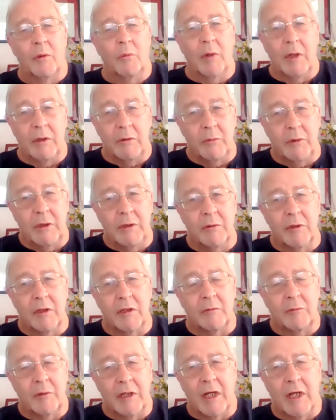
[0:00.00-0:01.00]

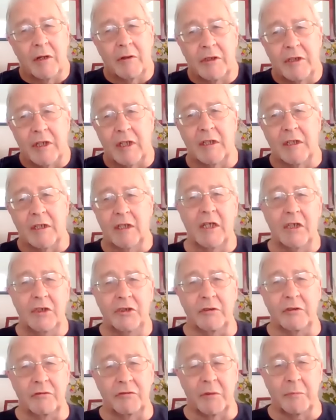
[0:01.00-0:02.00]
When our
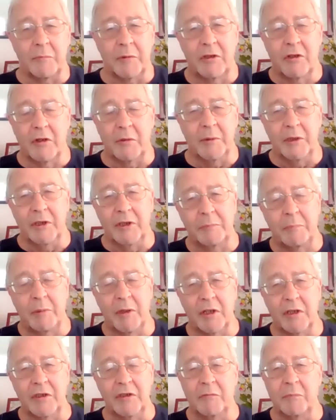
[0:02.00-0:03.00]
delegation from the Communist
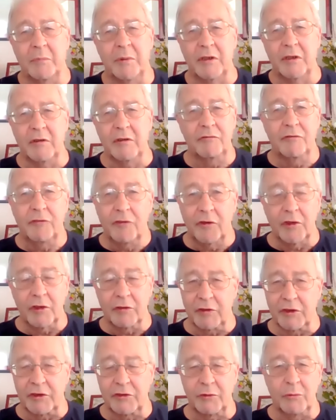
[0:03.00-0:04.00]
Party of Britain, 4
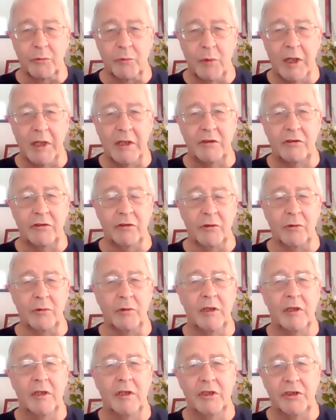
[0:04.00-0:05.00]
of us, went
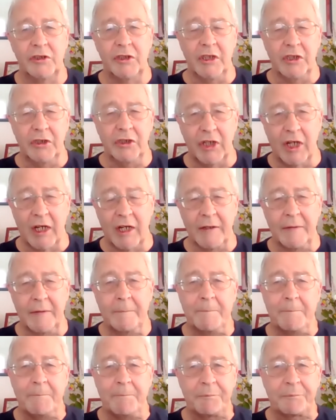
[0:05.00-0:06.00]
to Xinjiang